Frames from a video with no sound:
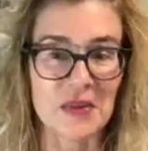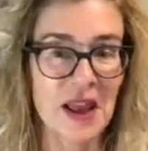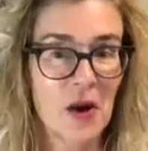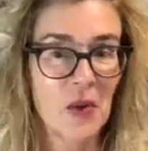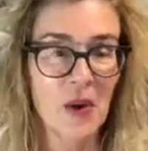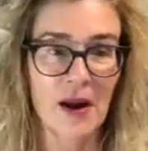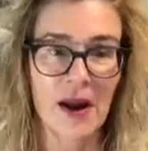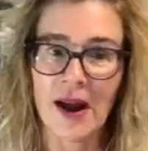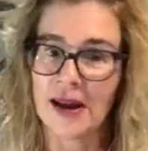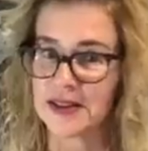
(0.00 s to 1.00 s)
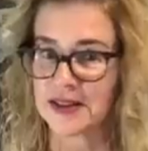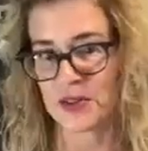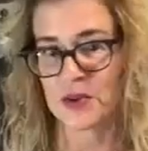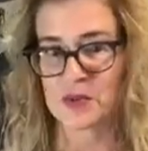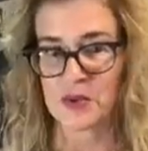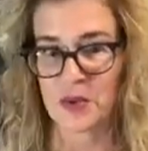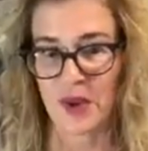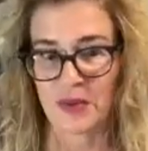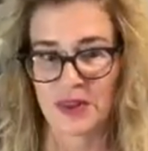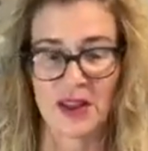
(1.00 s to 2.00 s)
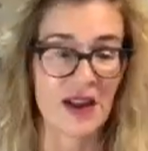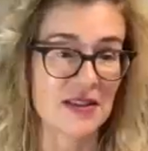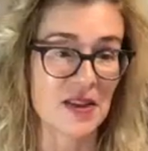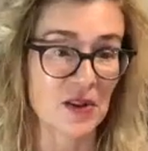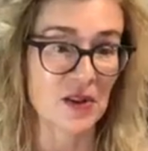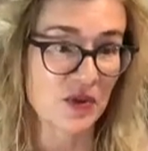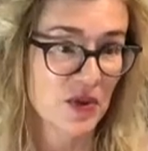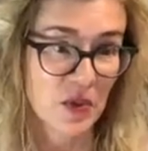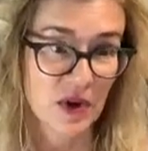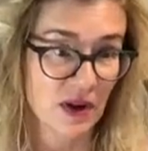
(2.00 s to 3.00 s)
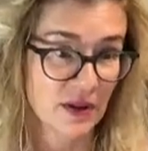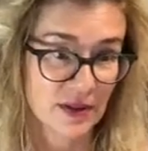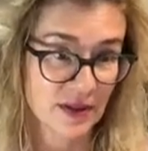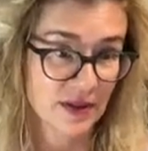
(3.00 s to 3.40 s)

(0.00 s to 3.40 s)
Now, I assume you have clients all over the world.